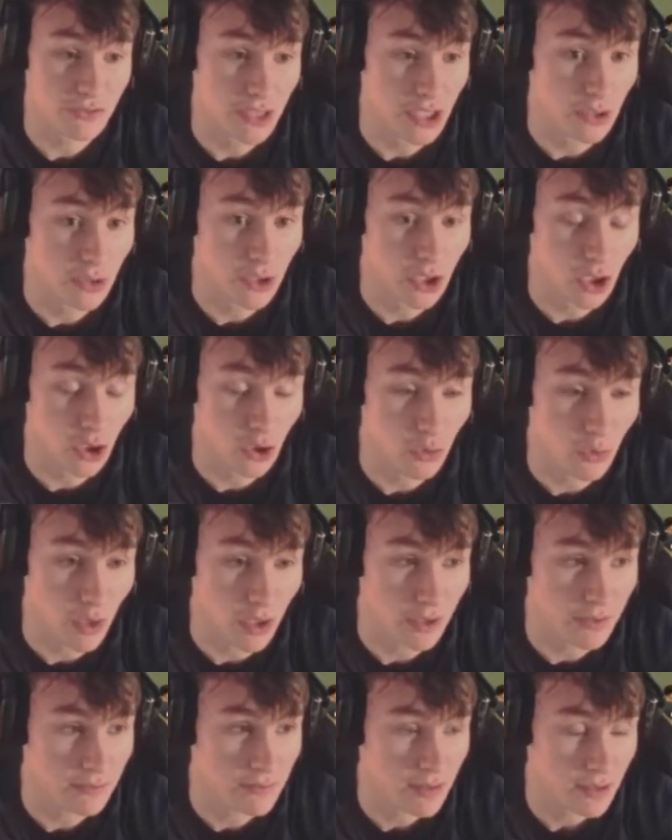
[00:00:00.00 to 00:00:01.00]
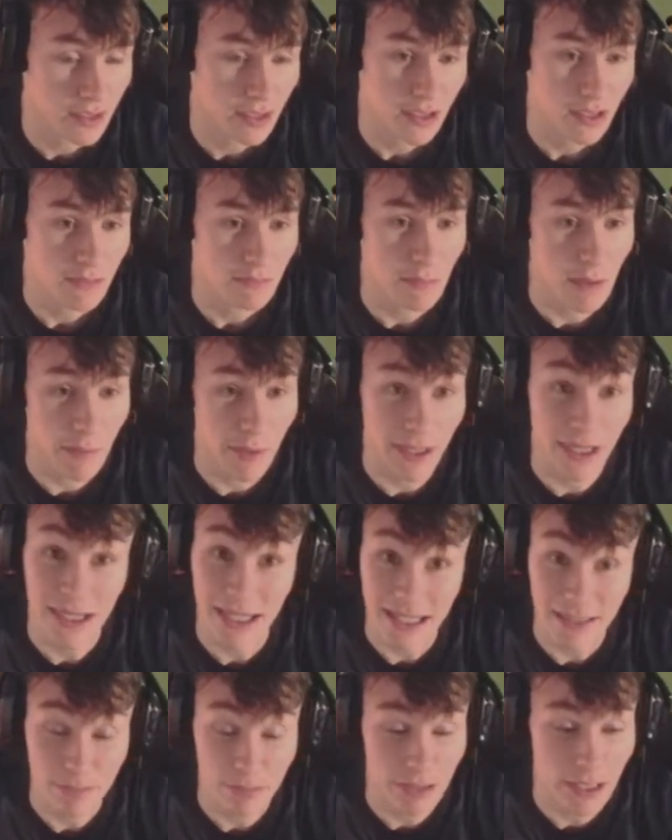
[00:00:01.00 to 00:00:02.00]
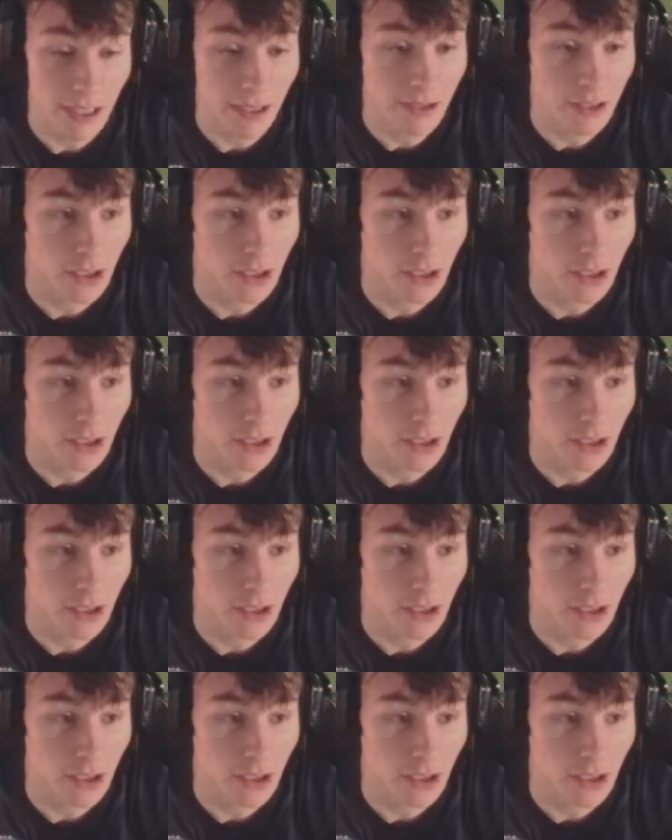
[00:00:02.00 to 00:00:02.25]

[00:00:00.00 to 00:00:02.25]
You know, a goal 1, maybe an elite player.